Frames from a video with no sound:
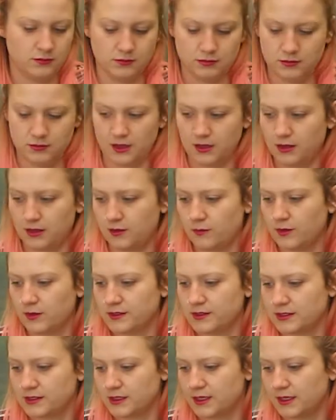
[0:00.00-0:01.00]
I think,
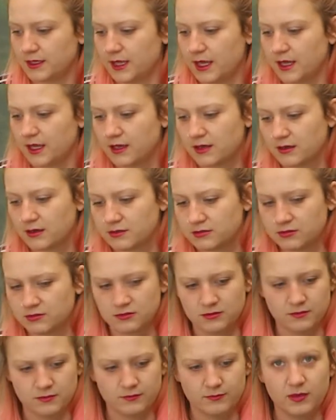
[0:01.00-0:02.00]
ones that are like
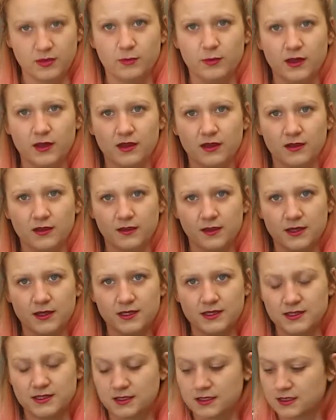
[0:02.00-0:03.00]
a bit bigger than
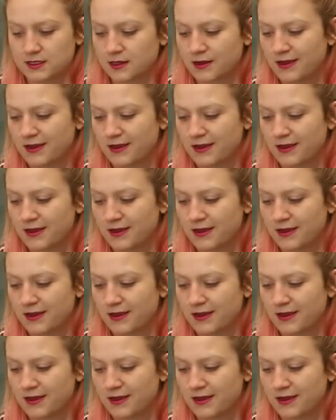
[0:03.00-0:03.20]
this,